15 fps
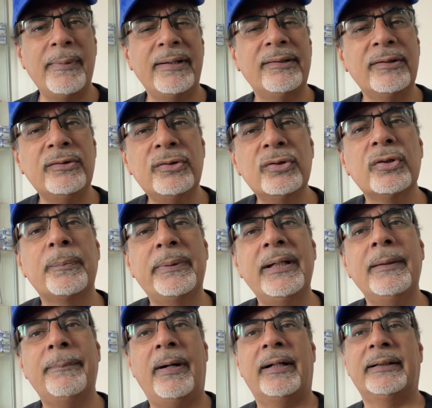mentioned
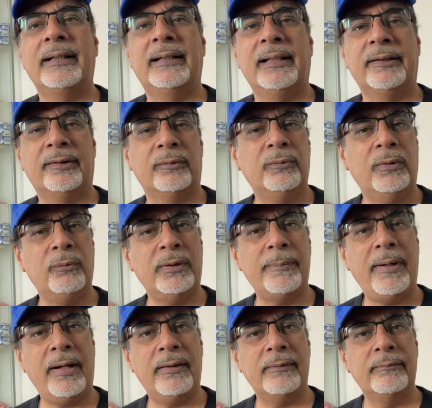European parking collection. Well, what
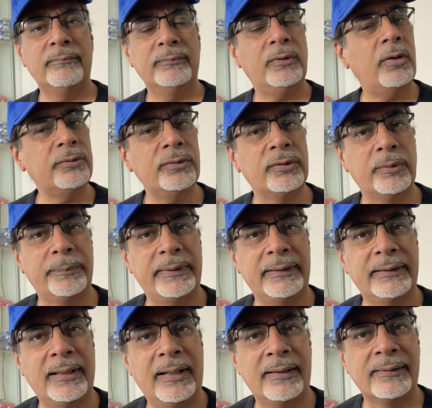about
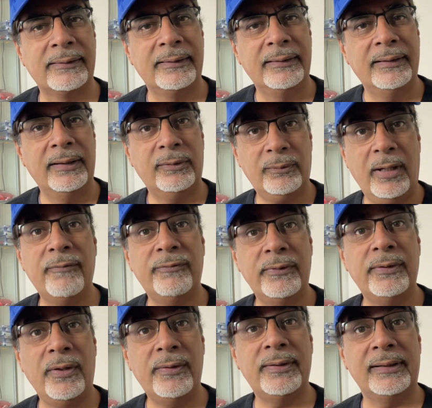non-European cars? There's quite a few
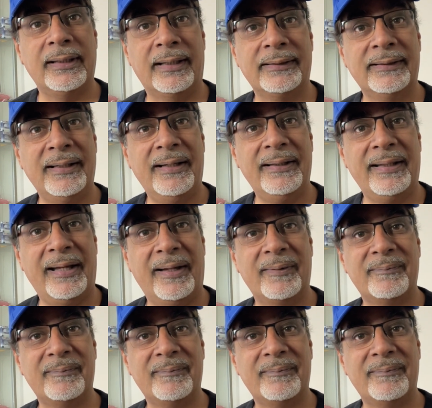of those in London, aren't there?